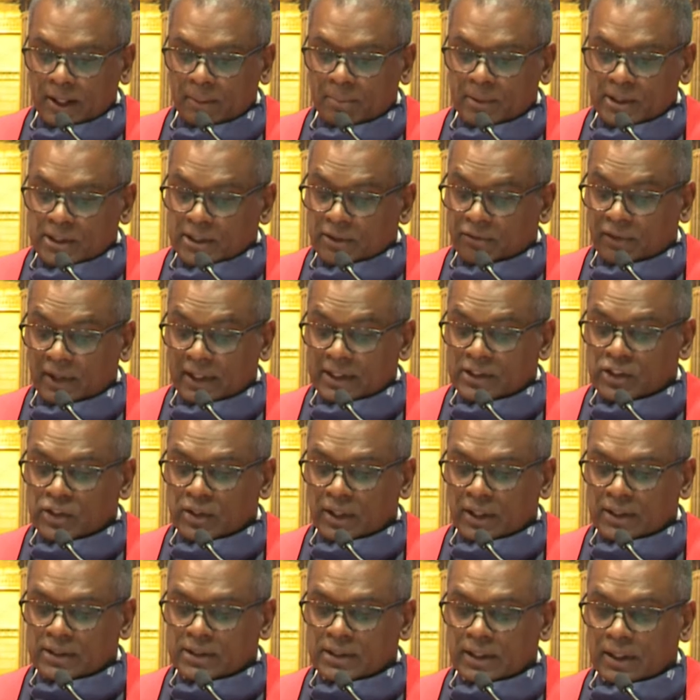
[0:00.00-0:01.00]
Mr.
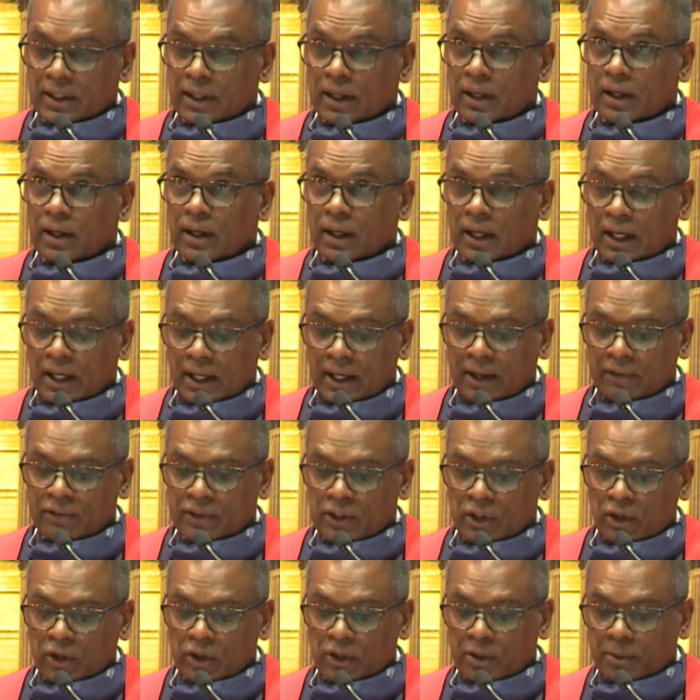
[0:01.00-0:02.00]
Vice-Chancellor, I have
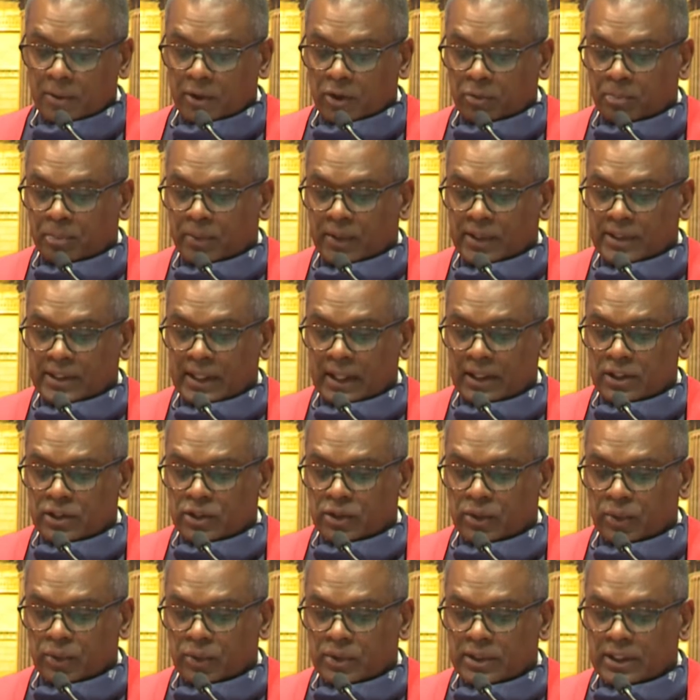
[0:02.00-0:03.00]
the honor to present
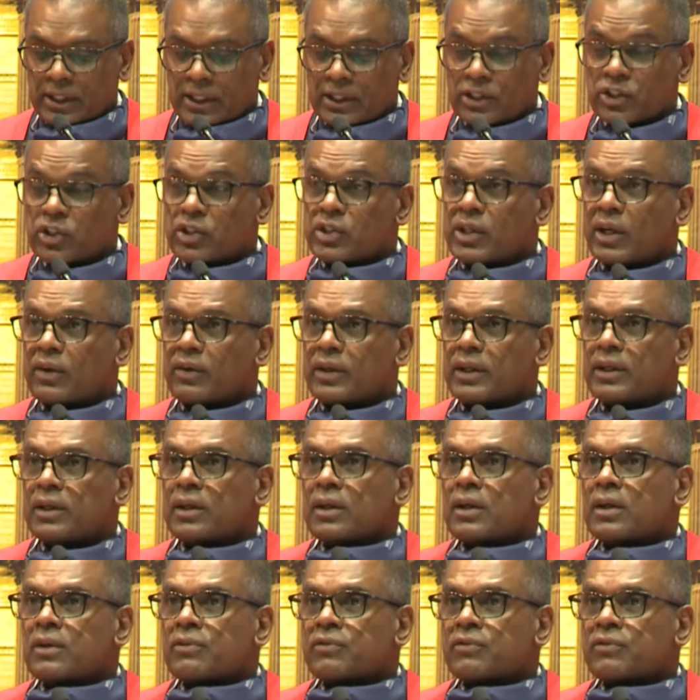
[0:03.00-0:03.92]
to you Dean Sherry